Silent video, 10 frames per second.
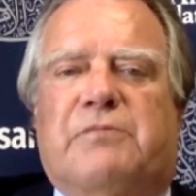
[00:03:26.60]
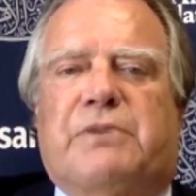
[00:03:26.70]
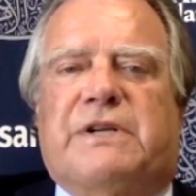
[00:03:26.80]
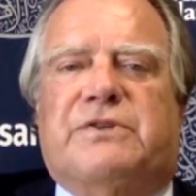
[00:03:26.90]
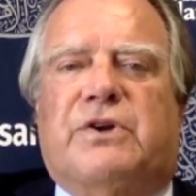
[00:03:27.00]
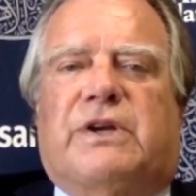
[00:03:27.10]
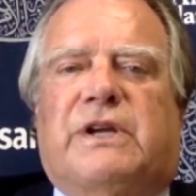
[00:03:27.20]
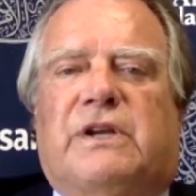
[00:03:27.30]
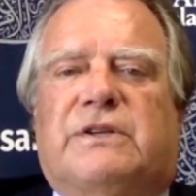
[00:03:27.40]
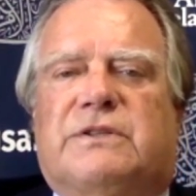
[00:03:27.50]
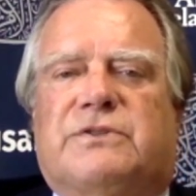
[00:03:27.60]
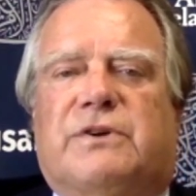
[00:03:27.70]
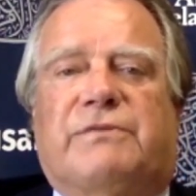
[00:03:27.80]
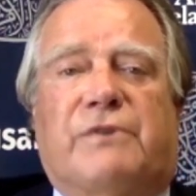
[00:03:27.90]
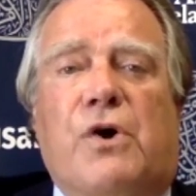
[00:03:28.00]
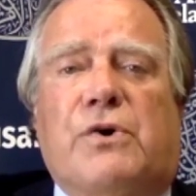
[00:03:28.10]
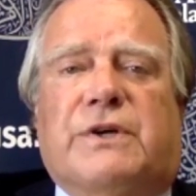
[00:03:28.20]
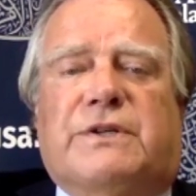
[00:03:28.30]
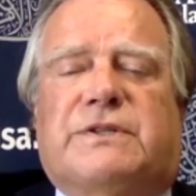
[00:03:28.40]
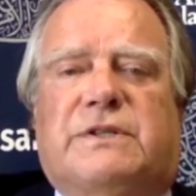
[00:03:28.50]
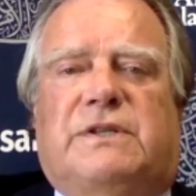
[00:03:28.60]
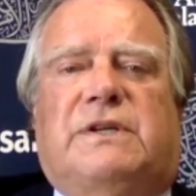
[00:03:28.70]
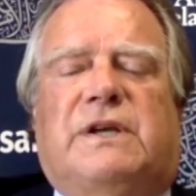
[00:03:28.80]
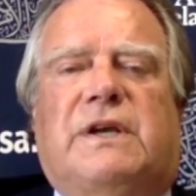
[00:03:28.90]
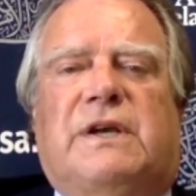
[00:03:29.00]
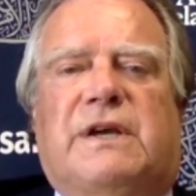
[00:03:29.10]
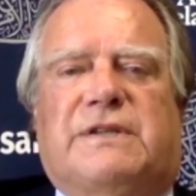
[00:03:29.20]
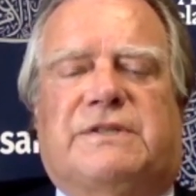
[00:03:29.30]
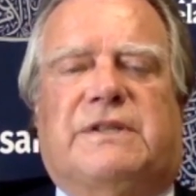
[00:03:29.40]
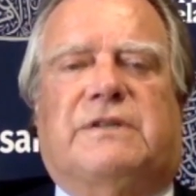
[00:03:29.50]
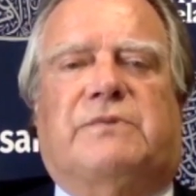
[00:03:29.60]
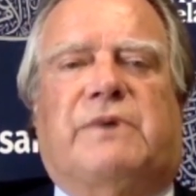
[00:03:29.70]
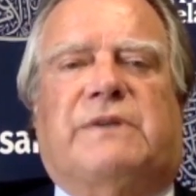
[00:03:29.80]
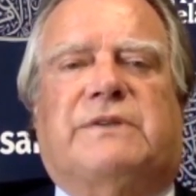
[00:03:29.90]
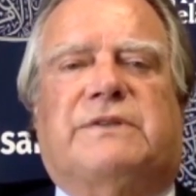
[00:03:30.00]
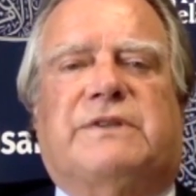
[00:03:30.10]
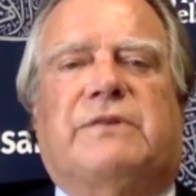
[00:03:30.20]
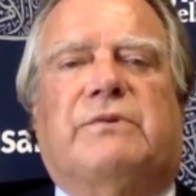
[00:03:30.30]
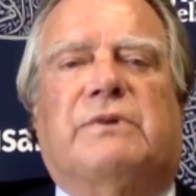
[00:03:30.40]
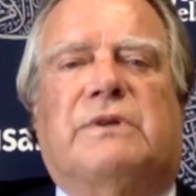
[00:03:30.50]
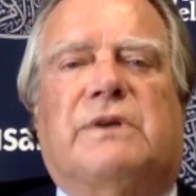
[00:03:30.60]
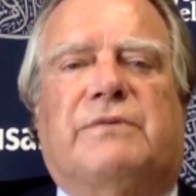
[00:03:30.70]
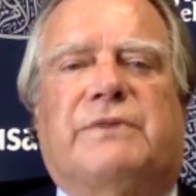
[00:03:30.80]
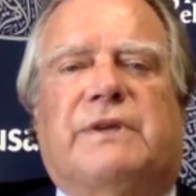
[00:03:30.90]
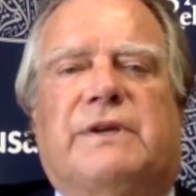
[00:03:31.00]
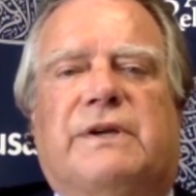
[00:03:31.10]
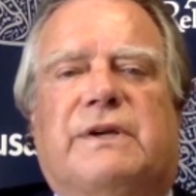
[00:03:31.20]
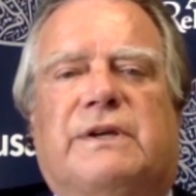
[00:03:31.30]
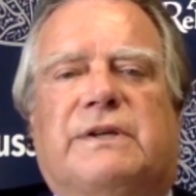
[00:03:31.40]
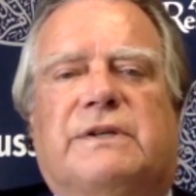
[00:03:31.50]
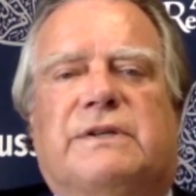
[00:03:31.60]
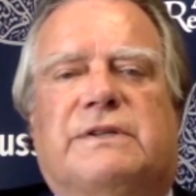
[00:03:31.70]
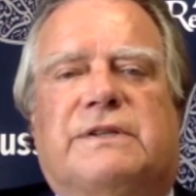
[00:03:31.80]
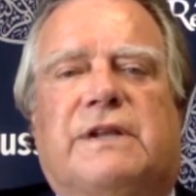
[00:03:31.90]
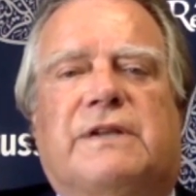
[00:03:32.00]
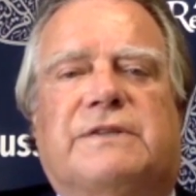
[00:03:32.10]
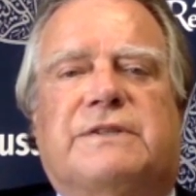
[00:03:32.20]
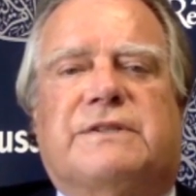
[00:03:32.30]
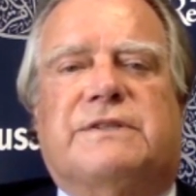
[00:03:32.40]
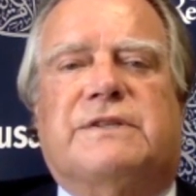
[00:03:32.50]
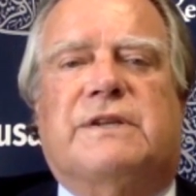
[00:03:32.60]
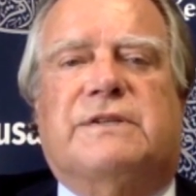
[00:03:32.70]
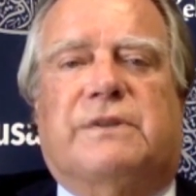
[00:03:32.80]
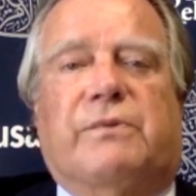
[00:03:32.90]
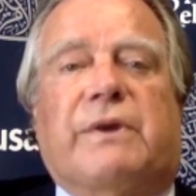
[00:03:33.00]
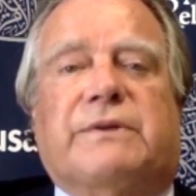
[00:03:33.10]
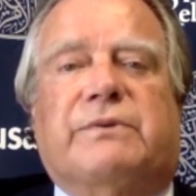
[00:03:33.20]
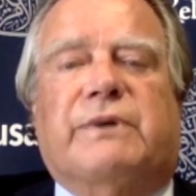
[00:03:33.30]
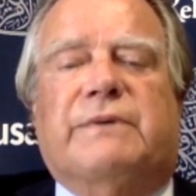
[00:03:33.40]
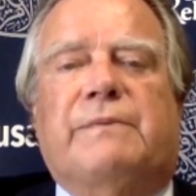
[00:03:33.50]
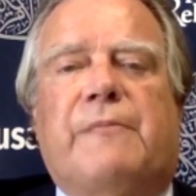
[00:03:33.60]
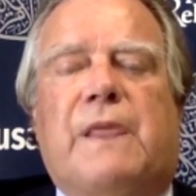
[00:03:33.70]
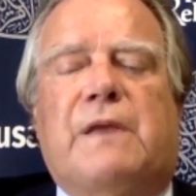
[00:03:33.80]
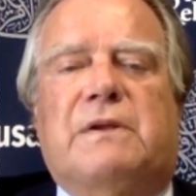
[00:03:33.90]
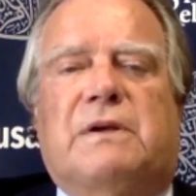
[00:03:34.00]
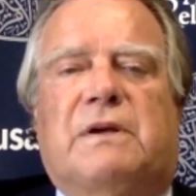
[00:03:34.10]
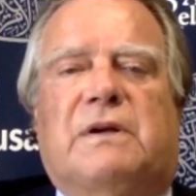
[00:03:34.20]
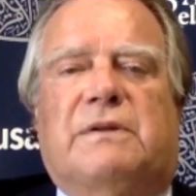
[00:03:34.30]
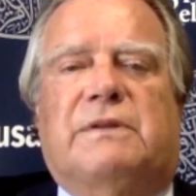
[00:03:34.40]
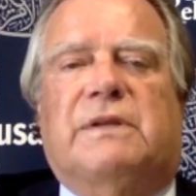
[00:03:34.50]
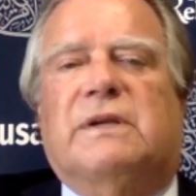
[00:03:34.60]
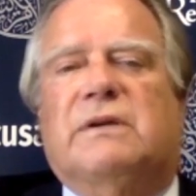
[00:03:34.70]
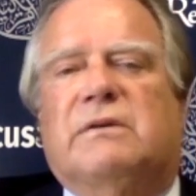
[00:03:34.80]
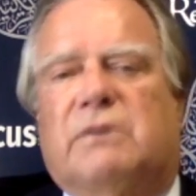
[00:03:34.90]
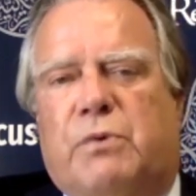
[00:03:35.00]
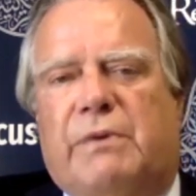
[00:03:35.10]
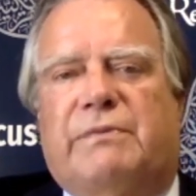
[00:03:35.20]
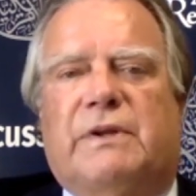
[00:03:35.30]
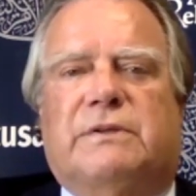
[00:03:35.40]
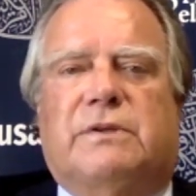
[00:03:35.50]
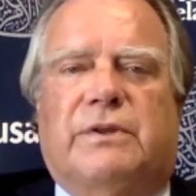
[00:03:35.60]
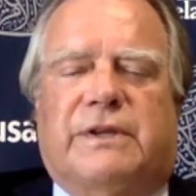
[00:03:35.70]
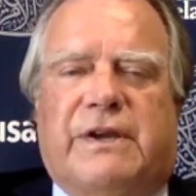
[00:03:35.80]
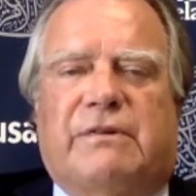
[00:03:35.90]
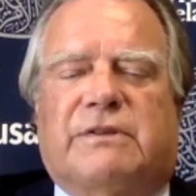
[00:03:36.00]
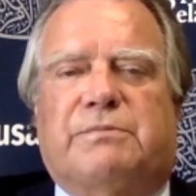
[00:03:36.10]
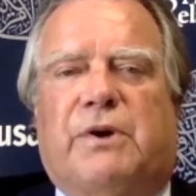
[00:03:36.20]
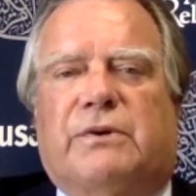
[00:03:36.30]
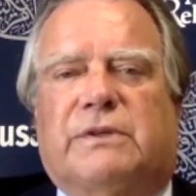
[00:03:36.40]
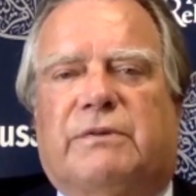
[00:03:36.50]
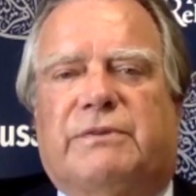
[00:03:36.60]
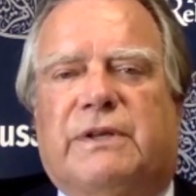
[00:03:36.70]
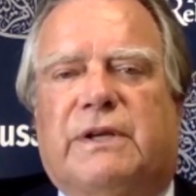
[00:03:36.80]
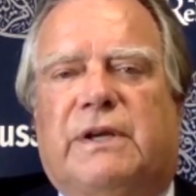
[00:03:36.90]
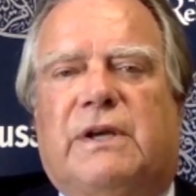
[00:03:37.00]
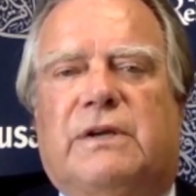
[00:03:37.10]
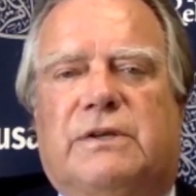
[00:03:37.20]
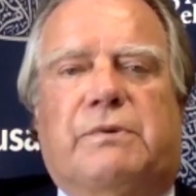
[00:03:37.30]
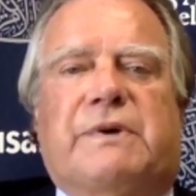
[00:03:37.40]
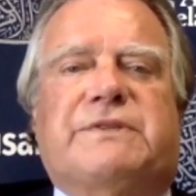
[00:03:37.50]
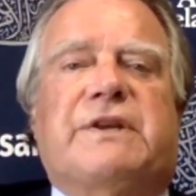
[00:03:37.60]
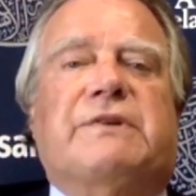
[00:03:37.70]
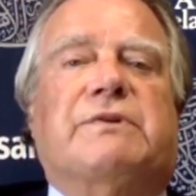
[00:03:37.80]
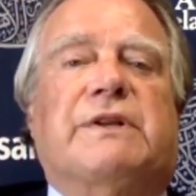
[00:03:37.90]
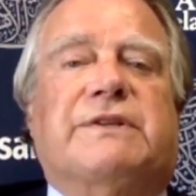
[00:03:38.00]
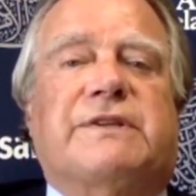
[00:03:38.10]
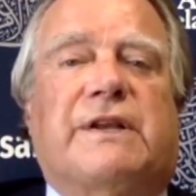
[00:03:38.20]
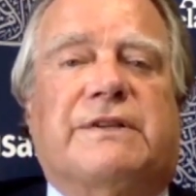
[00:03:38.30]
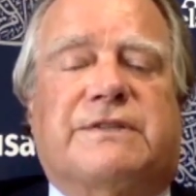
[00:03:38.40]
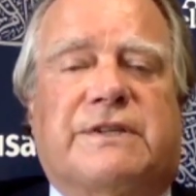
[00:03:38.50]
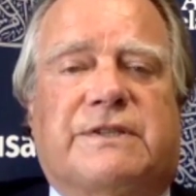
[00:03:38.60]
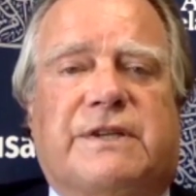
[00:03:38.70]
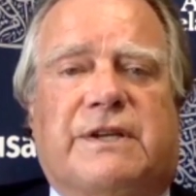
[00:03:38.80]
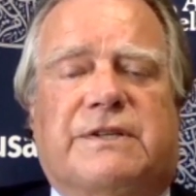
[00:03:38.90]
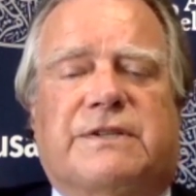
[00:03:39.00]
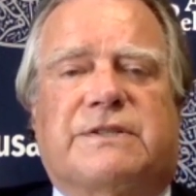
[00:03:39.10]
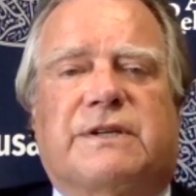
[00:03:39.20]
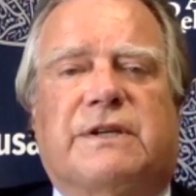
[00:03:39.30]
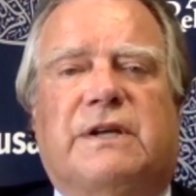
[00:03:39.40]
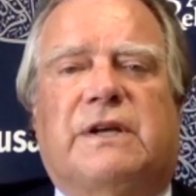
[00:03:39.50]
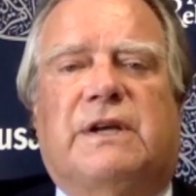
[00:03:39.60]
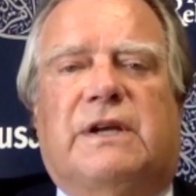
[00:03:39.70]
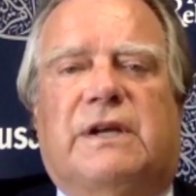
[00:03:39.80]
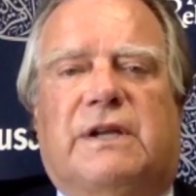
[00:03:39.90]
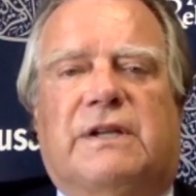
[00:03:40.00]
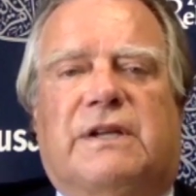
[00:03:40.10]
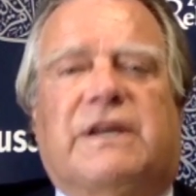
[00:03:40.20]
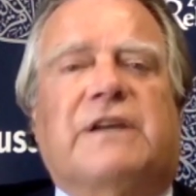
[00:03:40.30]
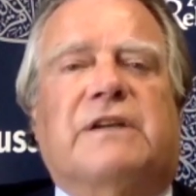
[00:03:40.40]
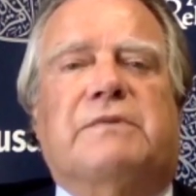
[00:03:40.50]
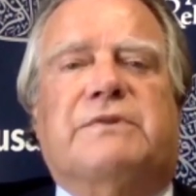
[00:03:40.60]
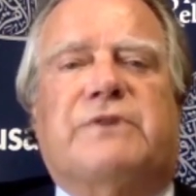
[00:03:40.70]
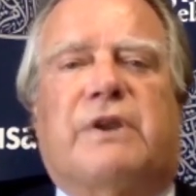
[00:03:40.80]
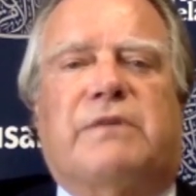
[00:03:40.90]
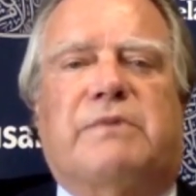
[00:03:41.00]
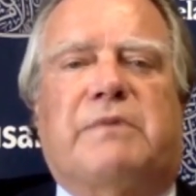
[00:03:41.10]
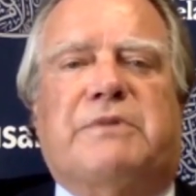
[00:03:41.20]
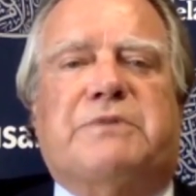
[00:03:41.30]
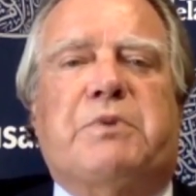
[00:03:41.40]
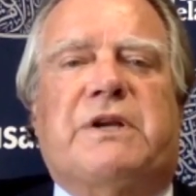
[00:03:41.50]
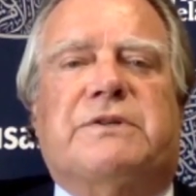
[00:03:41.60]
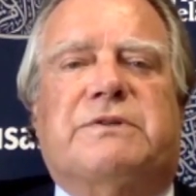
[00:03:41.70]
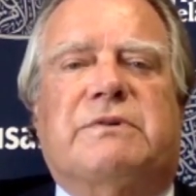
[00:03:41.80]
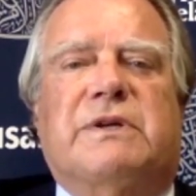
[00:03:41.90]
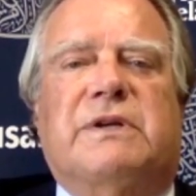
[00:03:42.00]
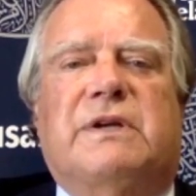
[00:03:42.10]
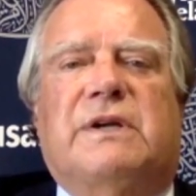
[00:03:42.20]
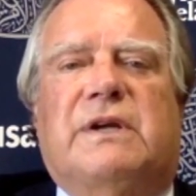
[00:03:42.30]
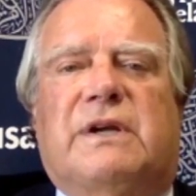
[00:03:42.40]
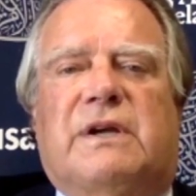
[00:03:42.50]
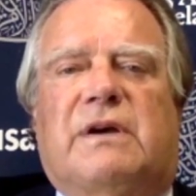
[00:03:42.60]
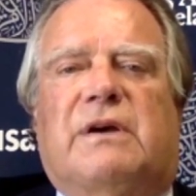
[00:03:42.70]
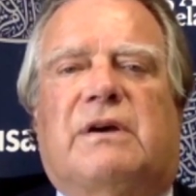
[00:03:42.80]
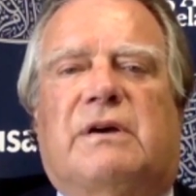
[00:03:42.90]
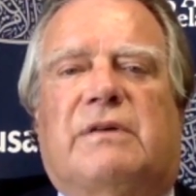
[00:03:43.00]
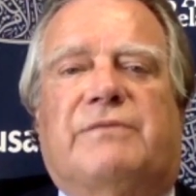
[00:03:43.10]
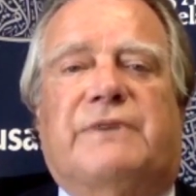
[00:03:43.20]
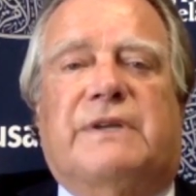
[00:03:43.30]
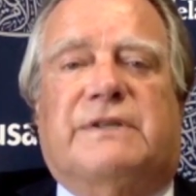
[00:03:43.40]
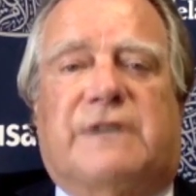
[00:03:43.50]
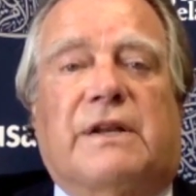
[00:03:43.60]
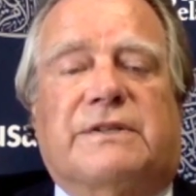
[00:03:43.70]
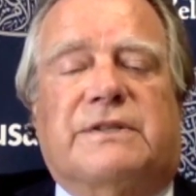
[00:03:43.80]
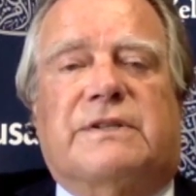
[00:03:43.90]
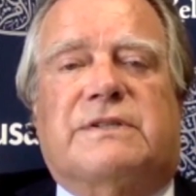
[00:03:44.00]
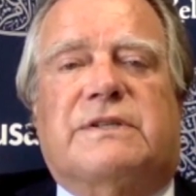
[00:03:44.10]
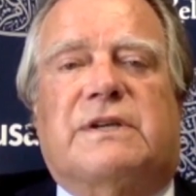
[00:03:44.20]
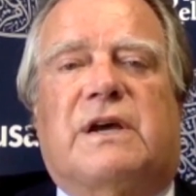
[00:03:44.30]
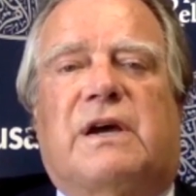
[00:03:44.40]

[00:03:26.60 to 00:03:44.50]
Prince Turki served longest as the Director General of the Intelligence Directorate, the equivalent or the counterpart of the U.S. Central Intelligence Agency in the Kingdom of Saudi Arabia's Ministry of Intelligence